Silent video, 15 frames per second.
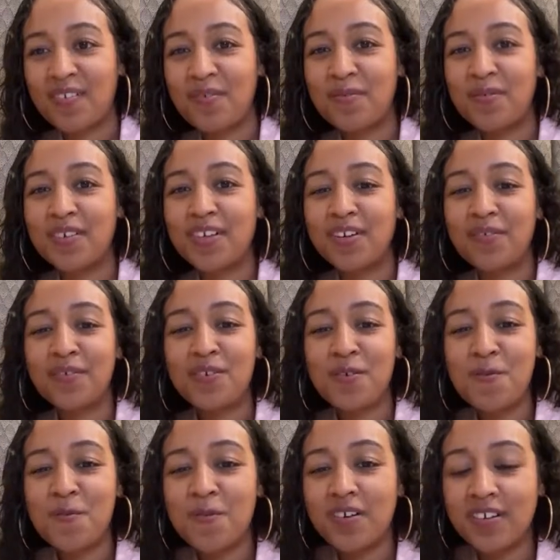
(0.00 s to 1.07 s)
Whatever you
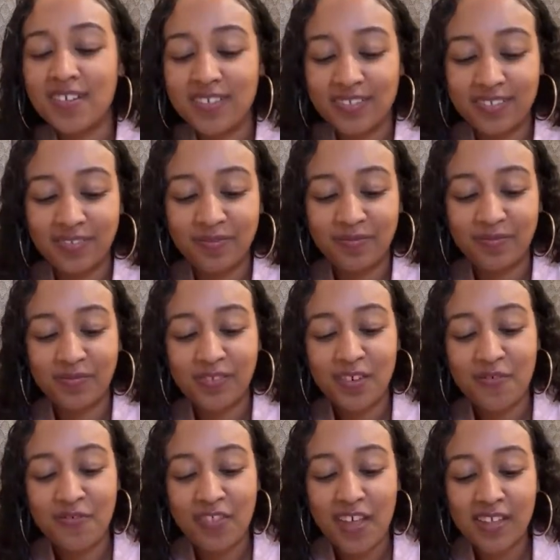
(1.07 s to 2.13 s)
want.
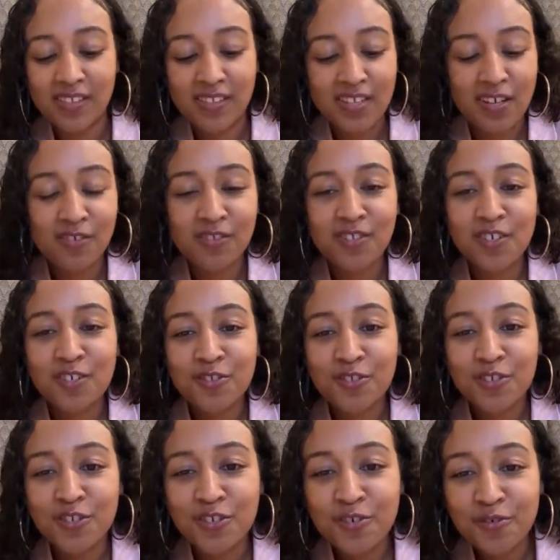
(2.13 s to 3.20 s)
If that sounds good to
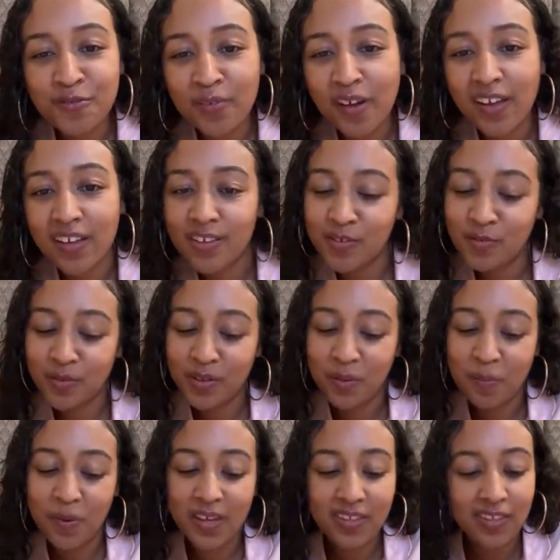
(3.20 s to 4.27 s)
you and you want to
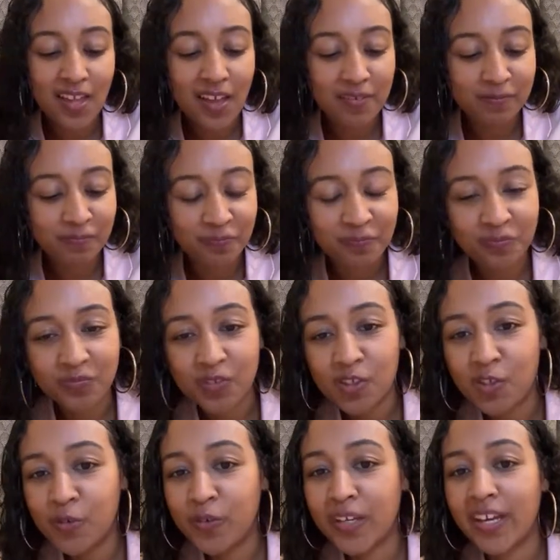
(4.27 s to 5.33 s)
make that,
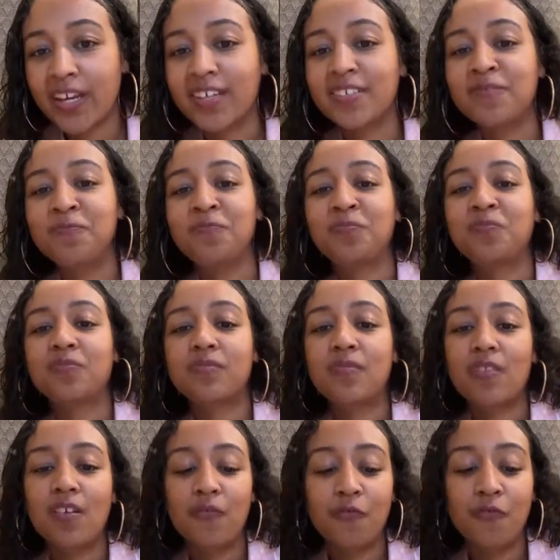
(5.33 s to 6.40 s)
you can.
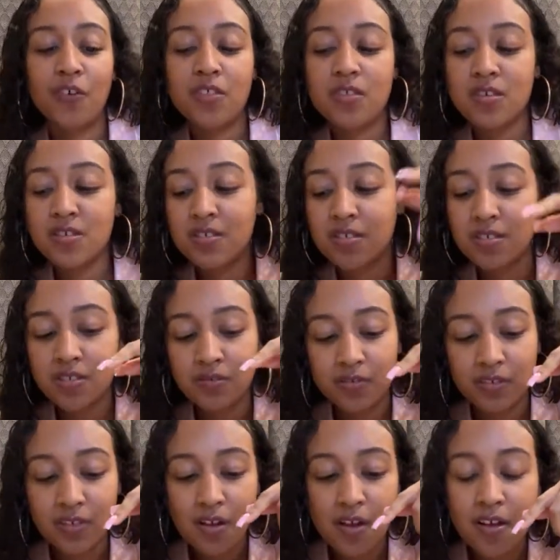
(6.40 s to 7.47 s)
For this
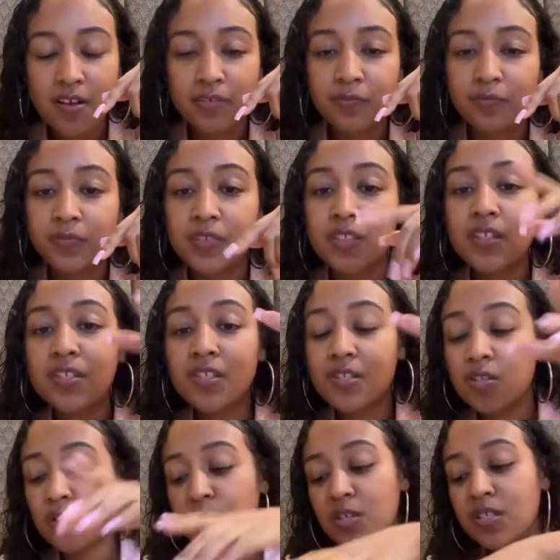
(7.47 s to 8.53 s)

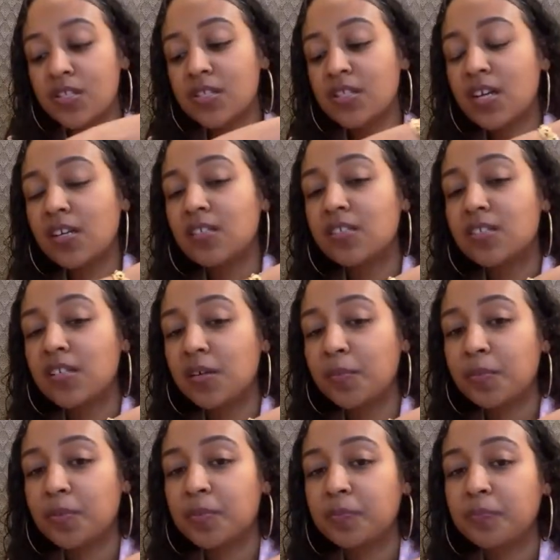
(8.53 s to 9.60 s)
is not a dip.
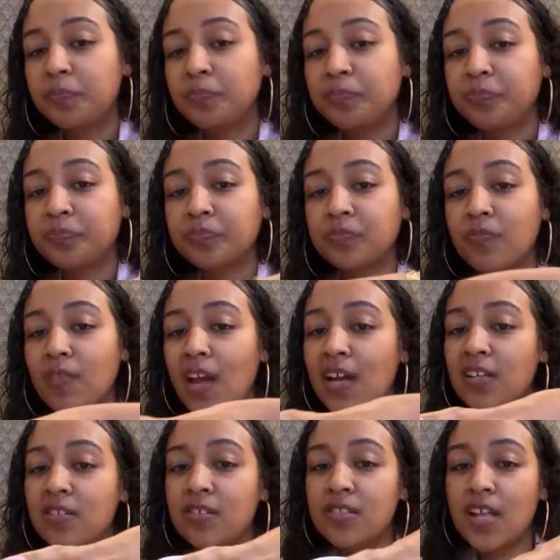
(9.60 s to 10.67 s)
I
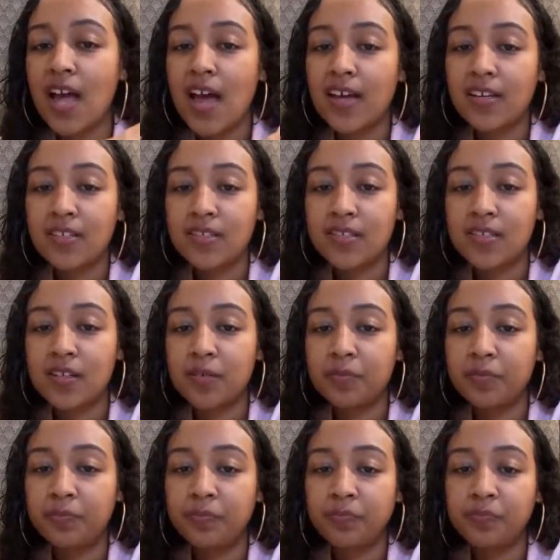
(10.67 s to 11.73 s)
just added
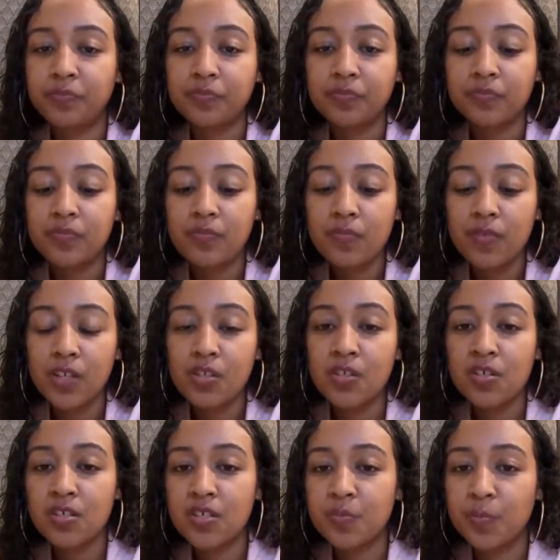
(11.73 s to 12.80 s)
some to
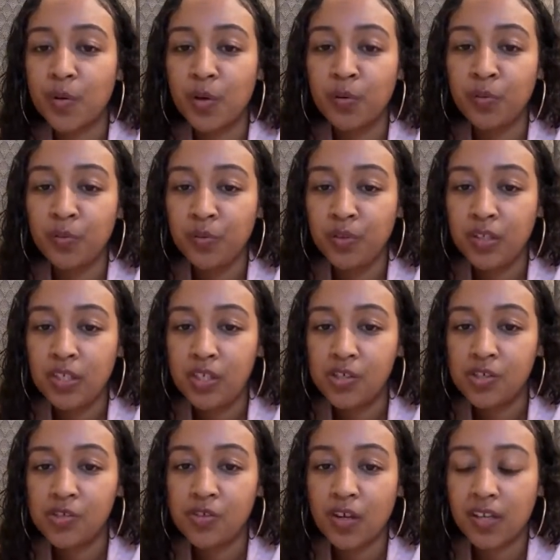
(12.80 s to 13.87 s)
this bowl
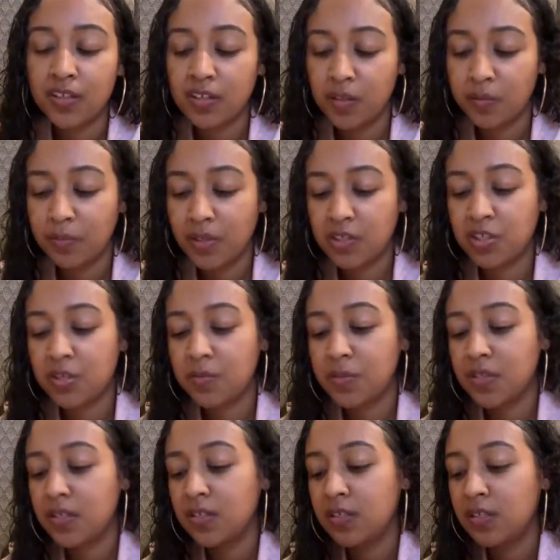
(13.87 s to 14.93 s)
so I can dip my chips
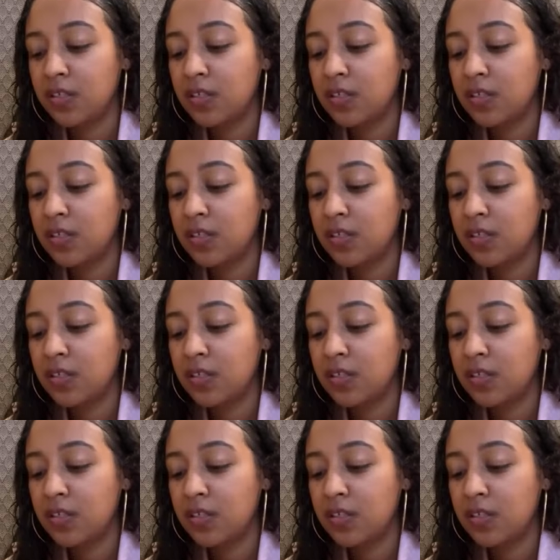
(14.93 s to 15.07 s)
in.